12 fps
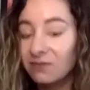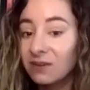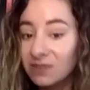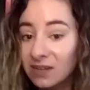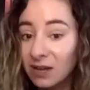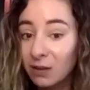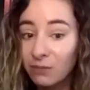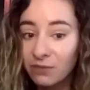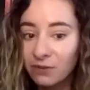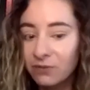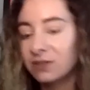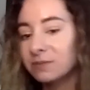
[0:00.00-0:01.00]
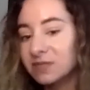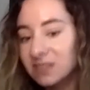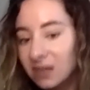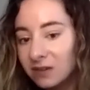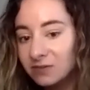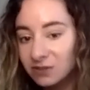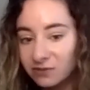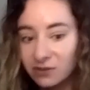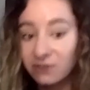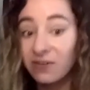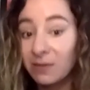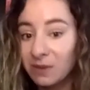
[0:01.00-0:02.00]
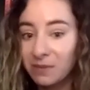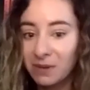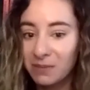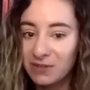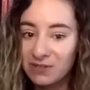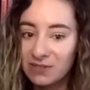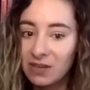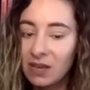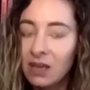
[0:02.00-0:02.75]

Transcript: found it helpful for themselves or for family members,